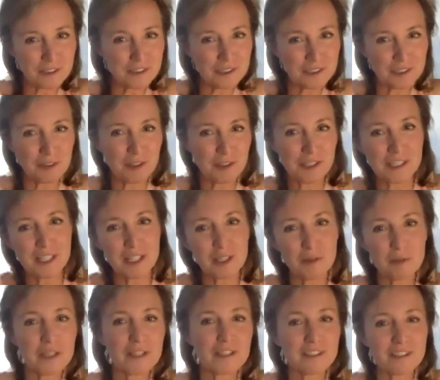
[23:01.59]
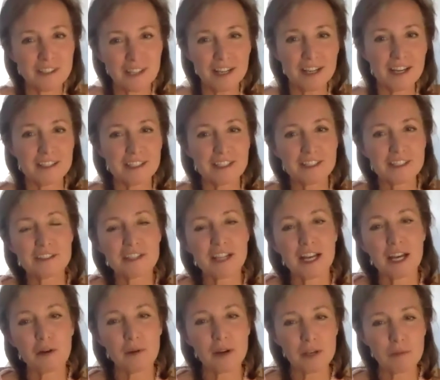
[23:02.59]
So it's a little bit. This is how
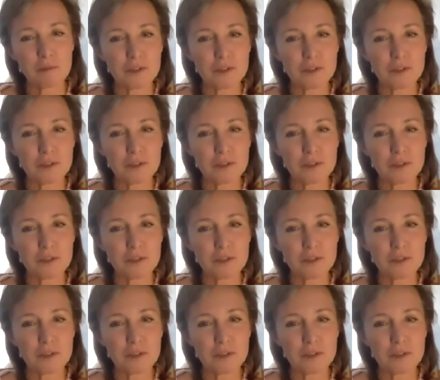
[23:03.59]
I